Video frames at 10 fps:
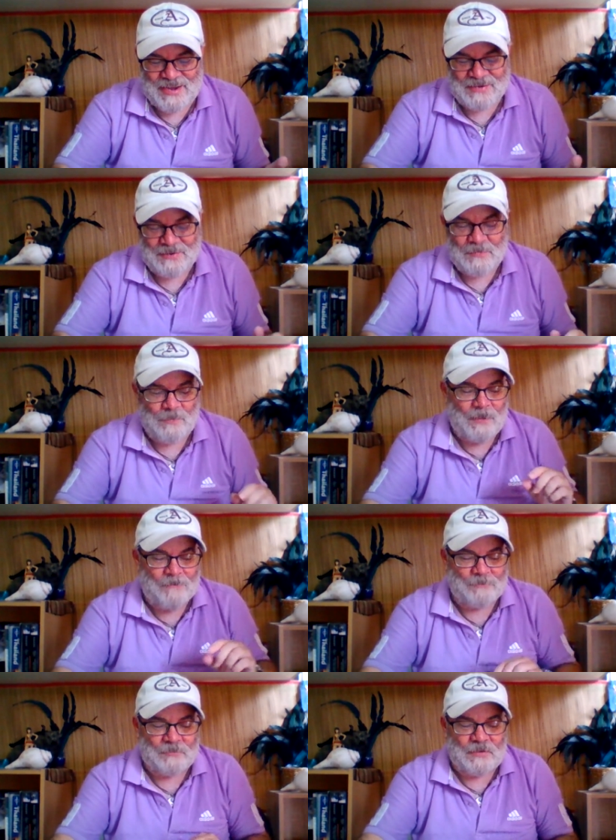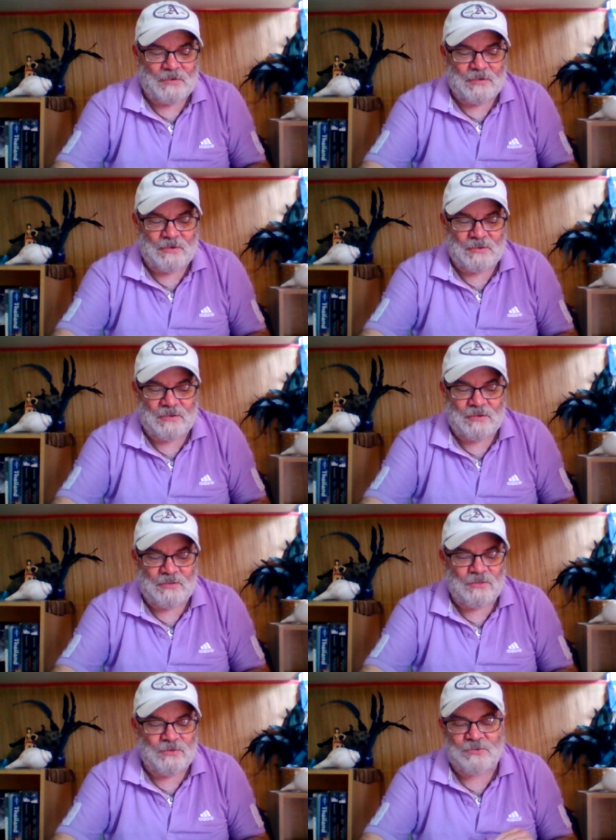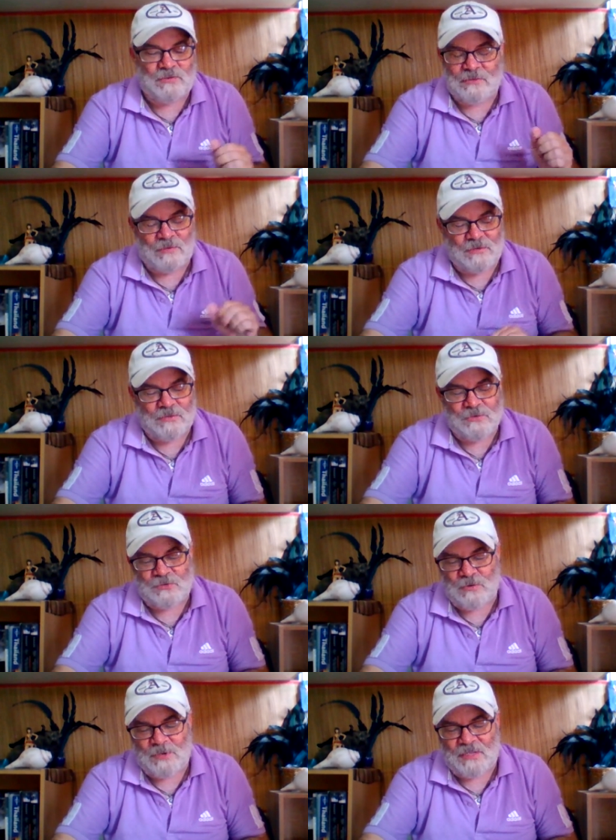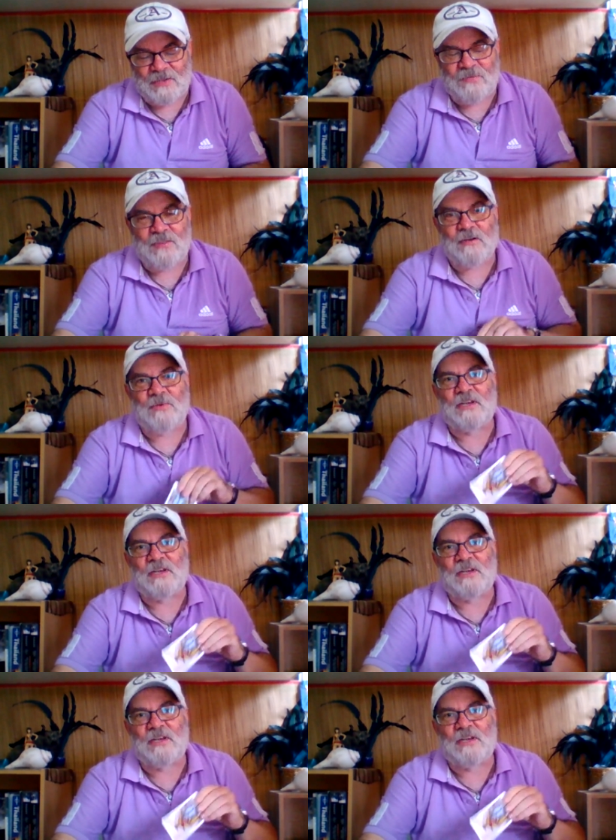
and there's there's nobody living